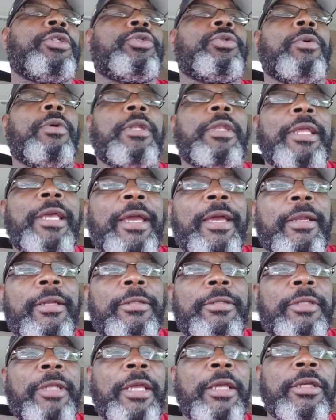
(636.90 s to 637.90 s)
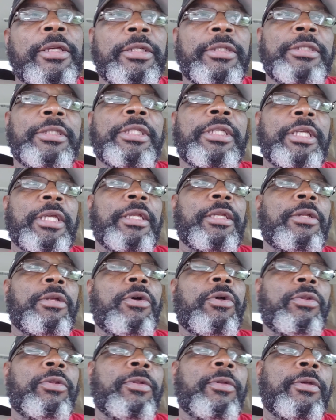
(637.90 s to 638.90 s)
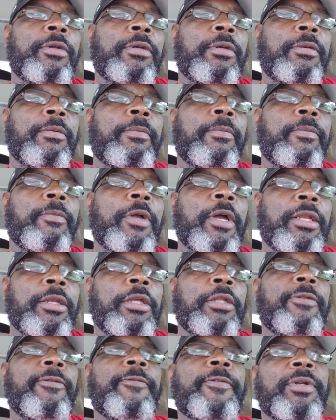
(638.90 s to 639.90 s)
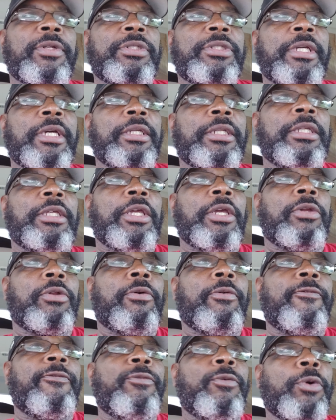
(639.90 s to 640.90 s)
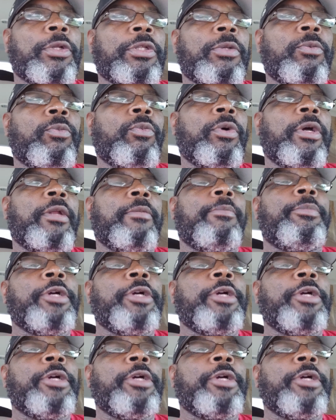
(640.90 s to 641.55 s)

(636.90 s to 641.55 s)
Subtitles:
sure that they couldn't get on another first down again on 4th and 1.